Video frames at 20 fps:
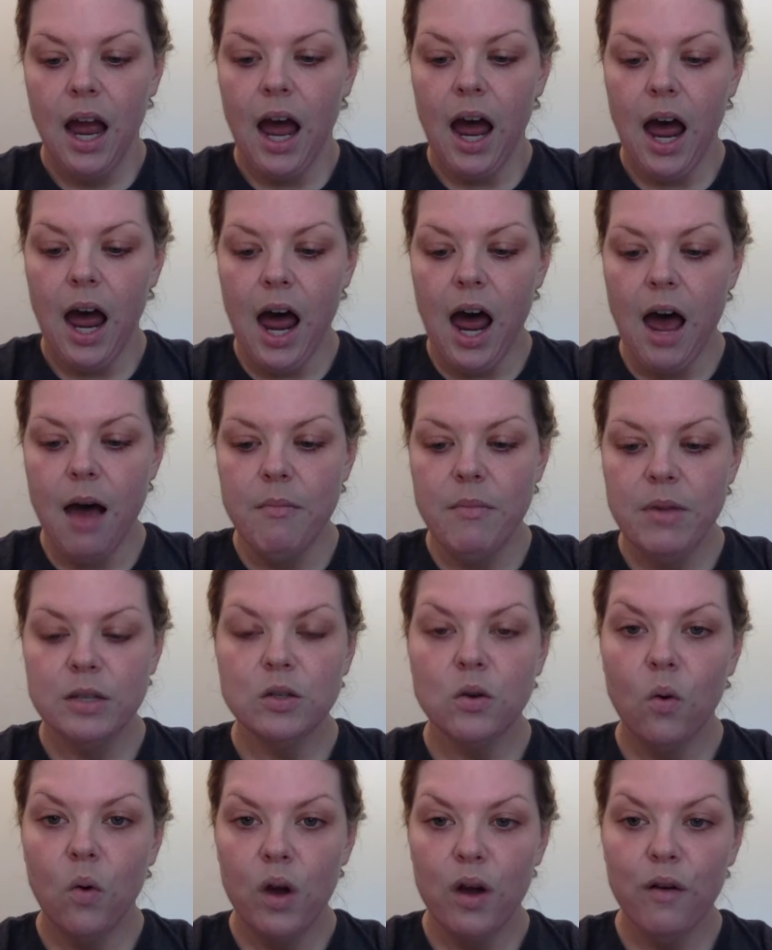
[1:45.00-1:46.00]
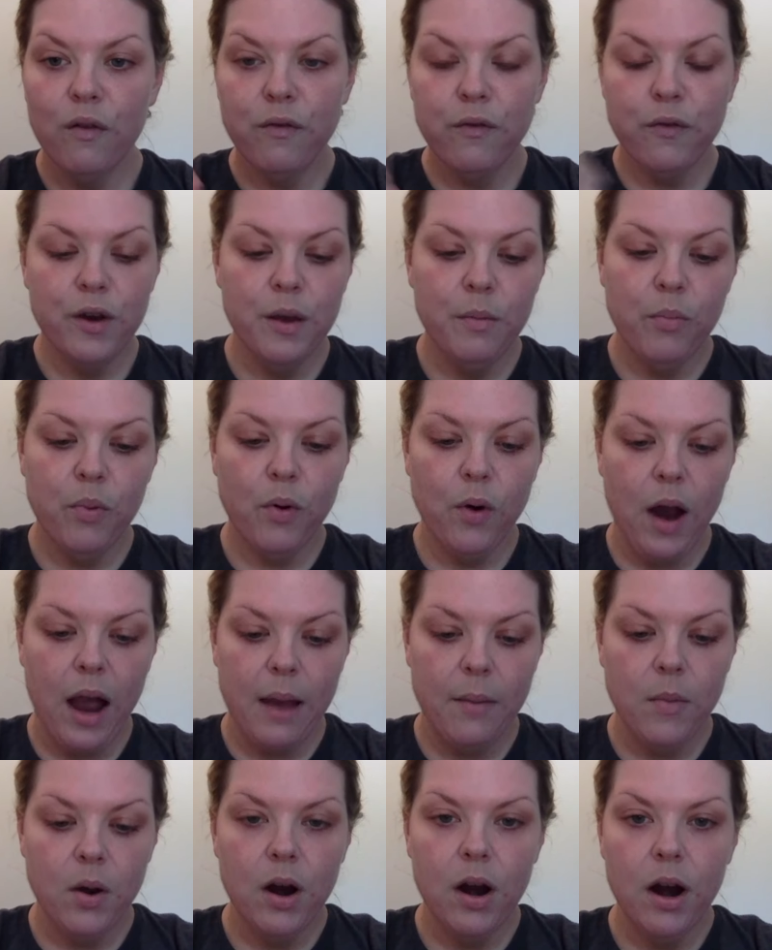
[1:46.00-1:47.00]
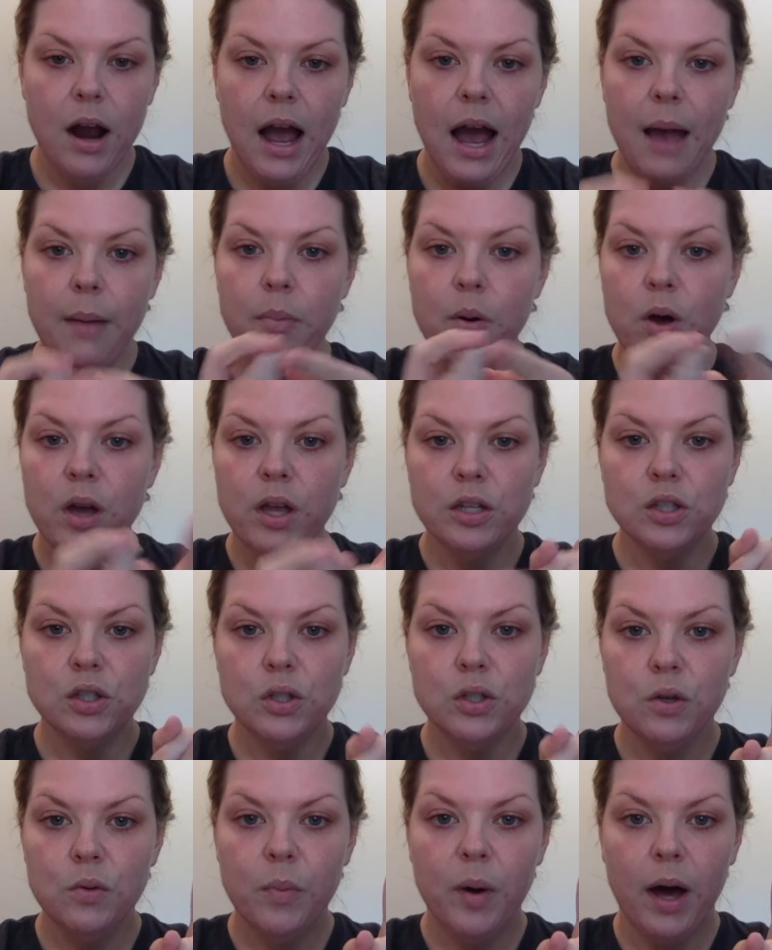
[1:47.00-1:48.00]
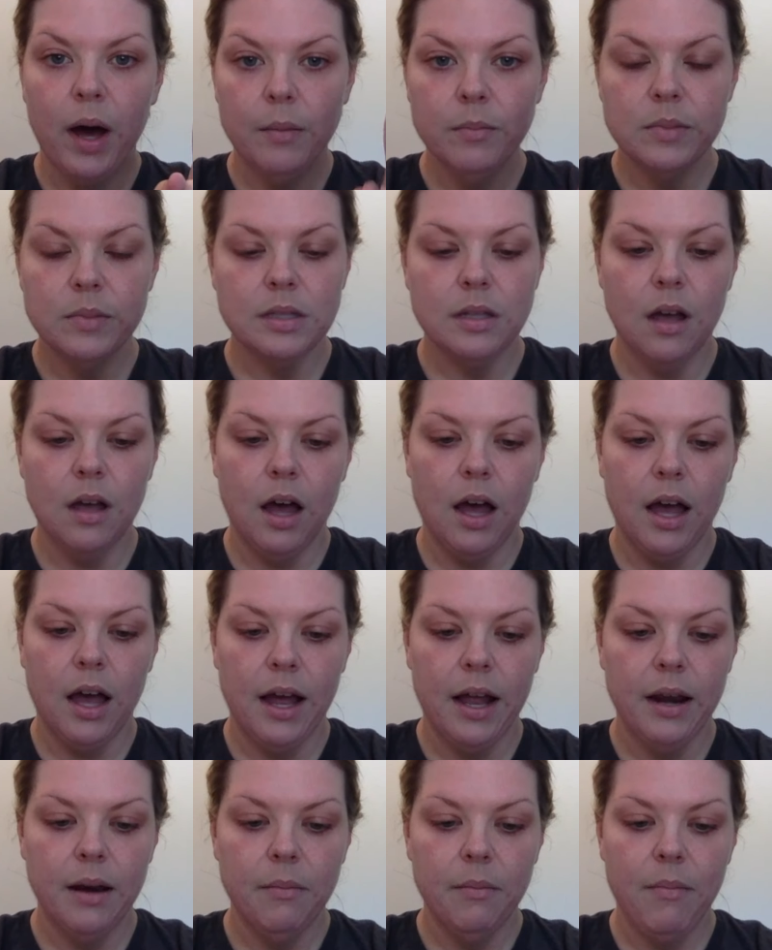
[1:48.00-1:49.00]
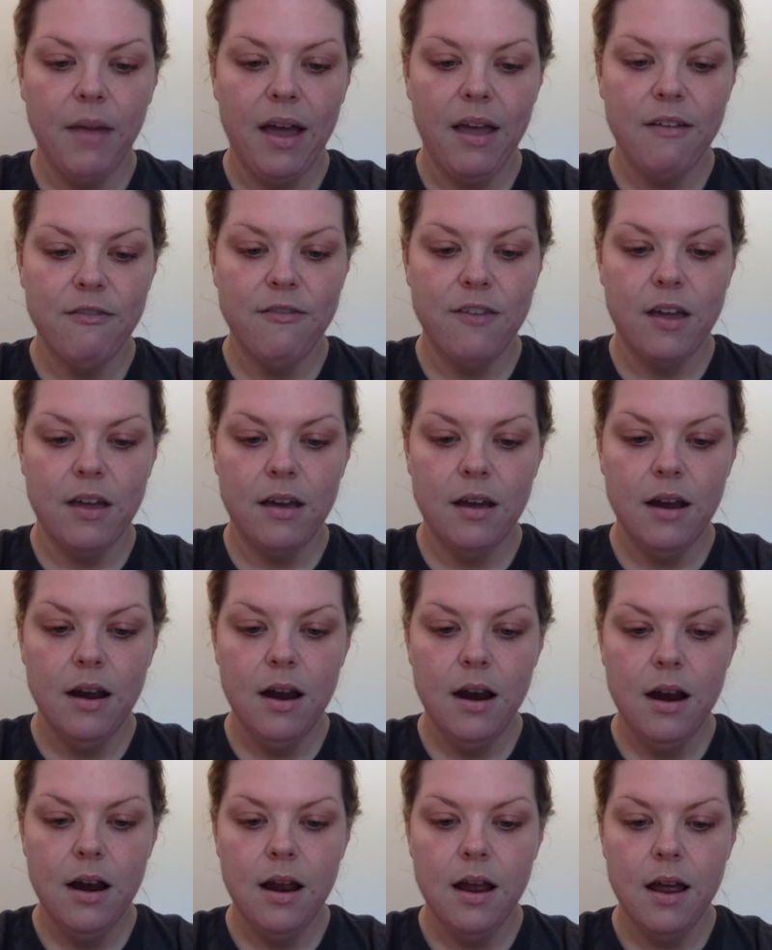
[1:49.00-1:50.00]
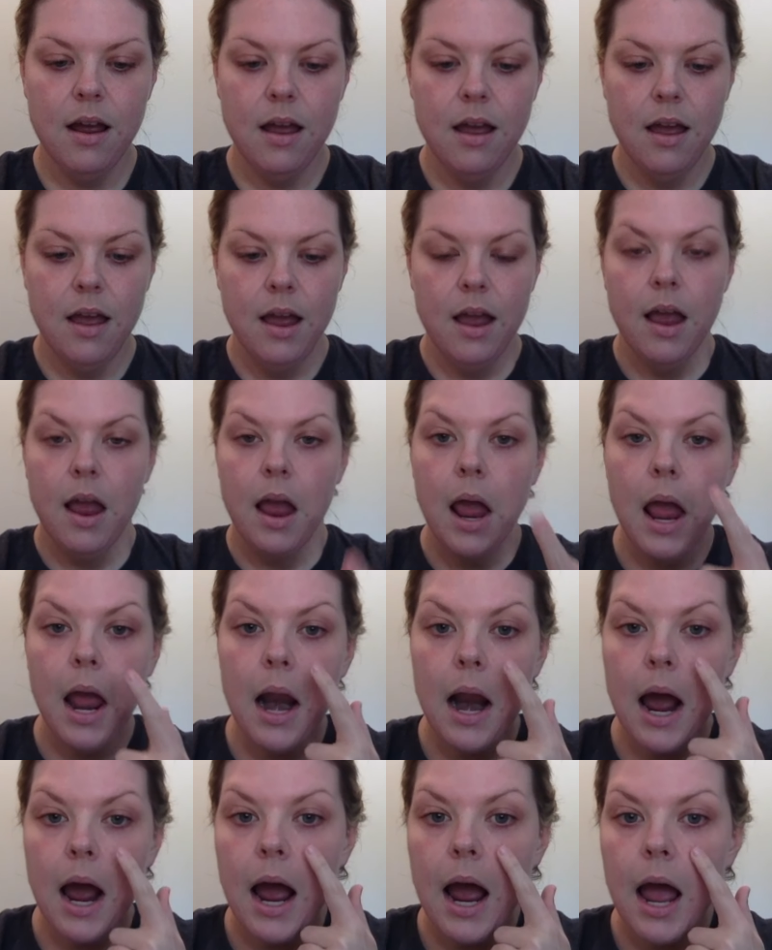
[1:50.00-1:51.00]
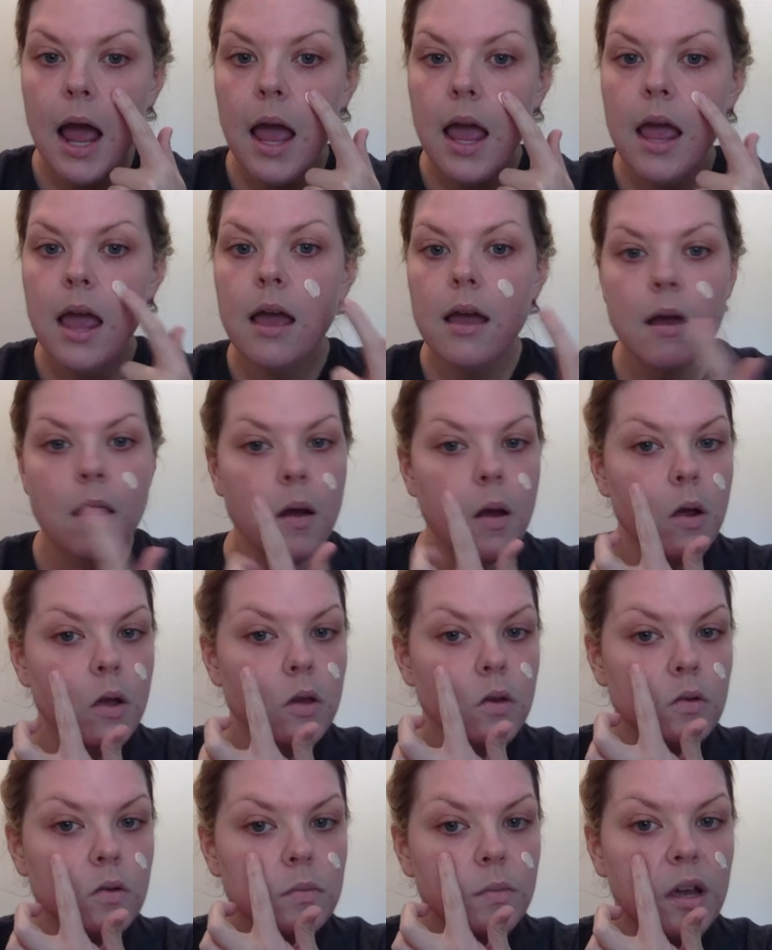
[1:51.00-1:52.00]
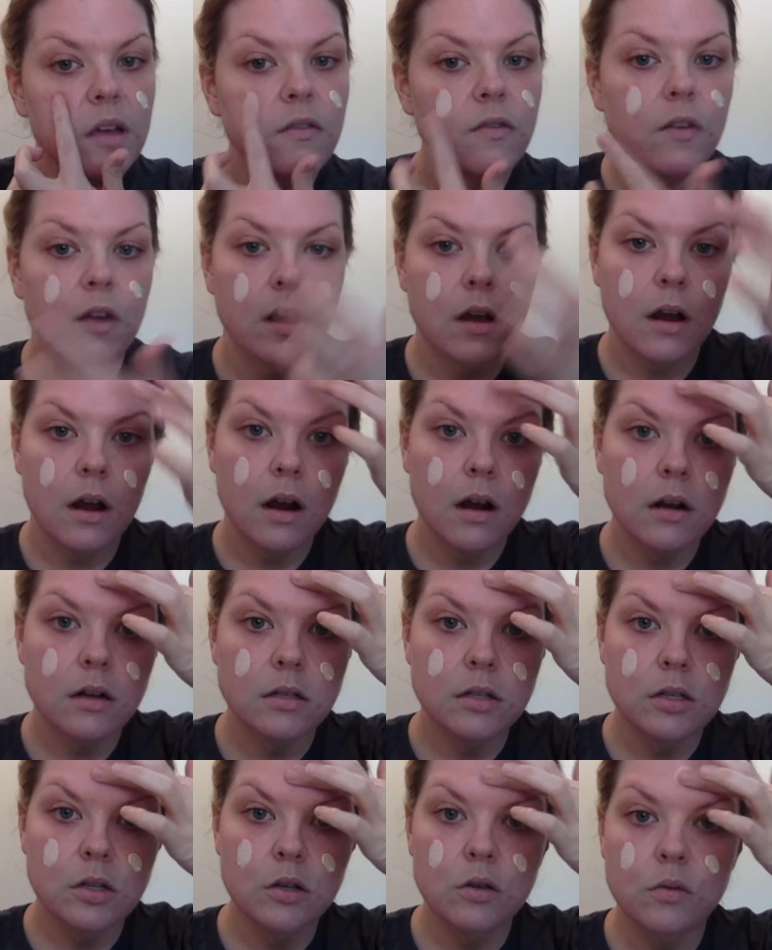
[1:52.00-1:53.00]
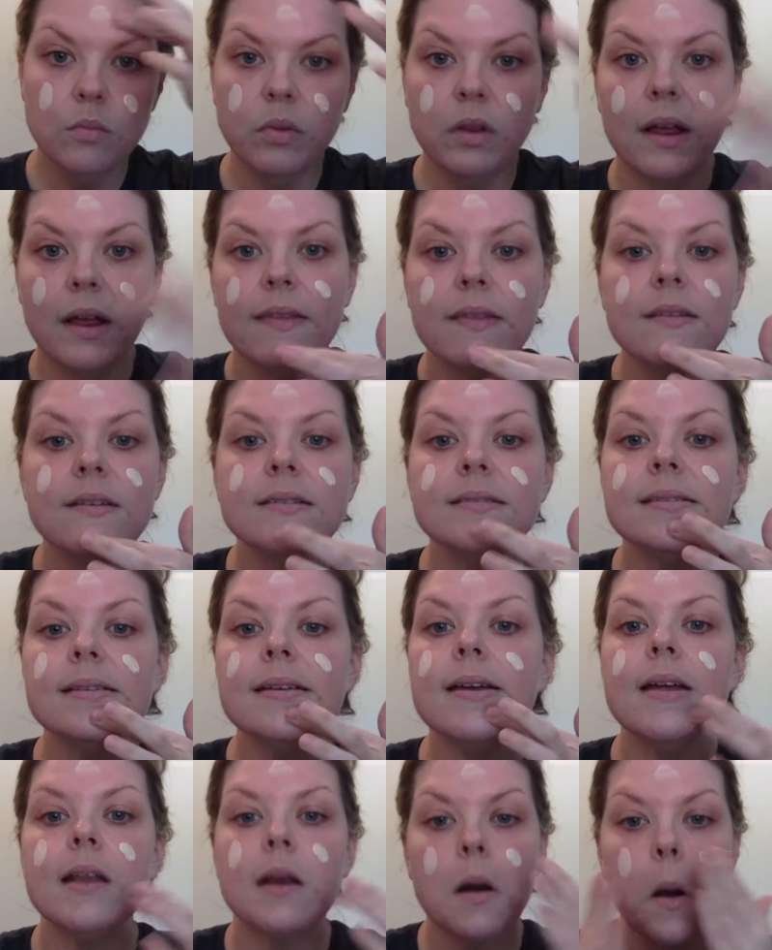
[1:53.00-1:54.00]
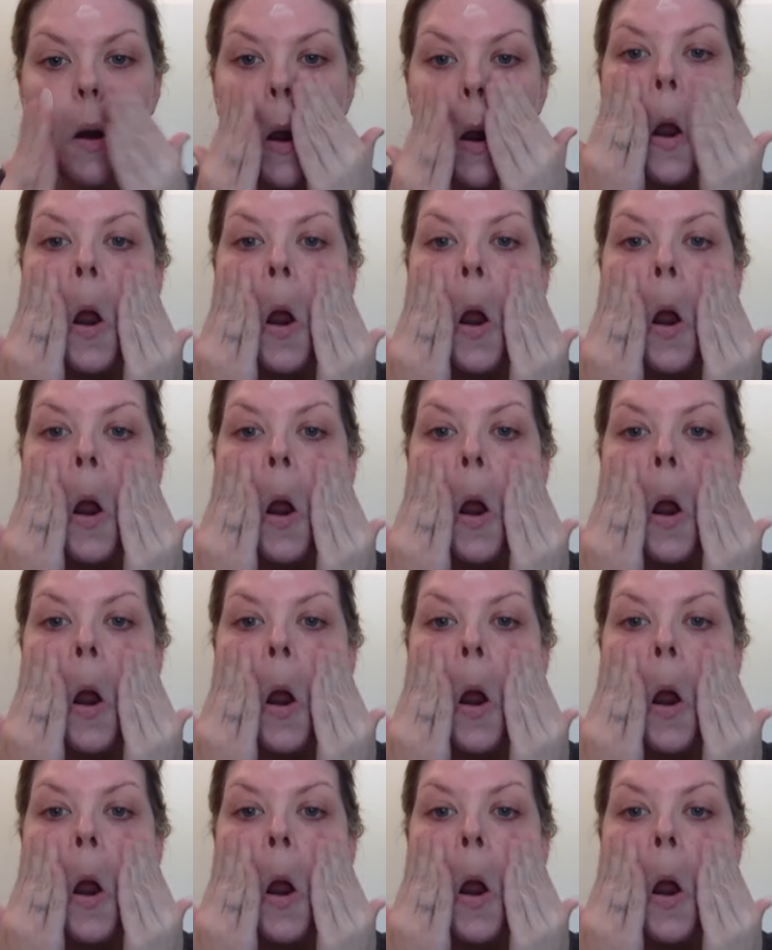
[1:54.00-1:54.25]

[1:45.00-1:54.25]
It's oil-free primer. I put 2 pumps on my finger, and I use my finger to blend this in.